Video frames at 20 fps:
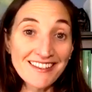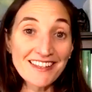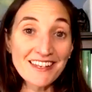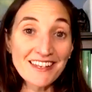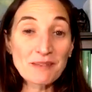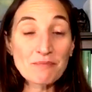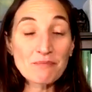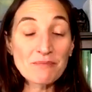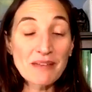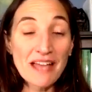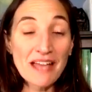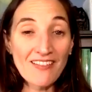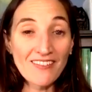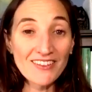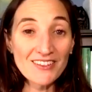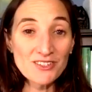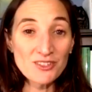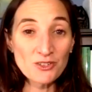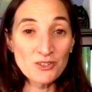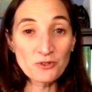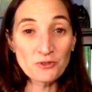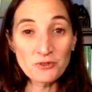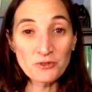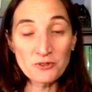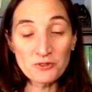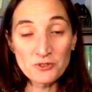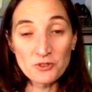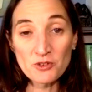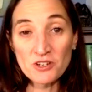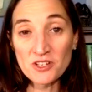an imbalance in your
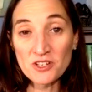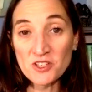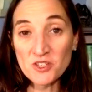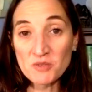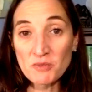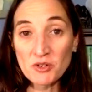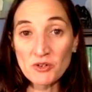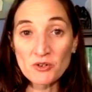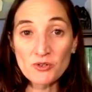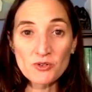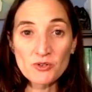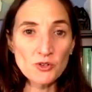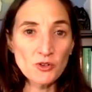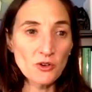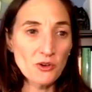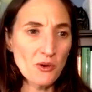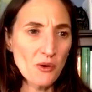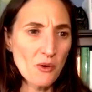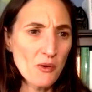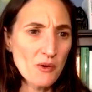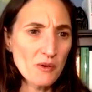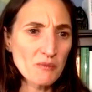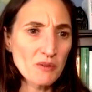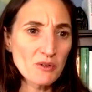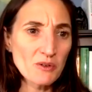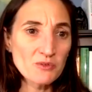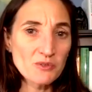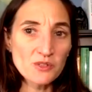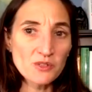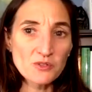neurotransmitters or your
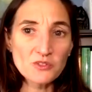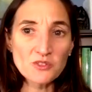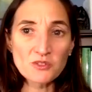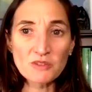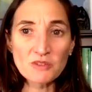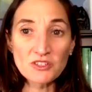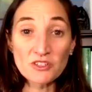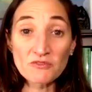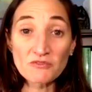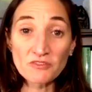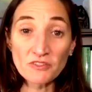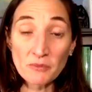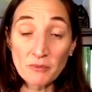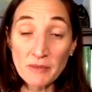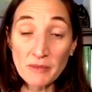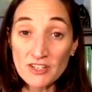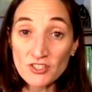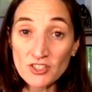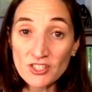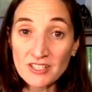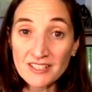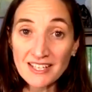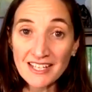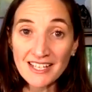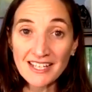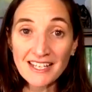hormones or too much inflammation.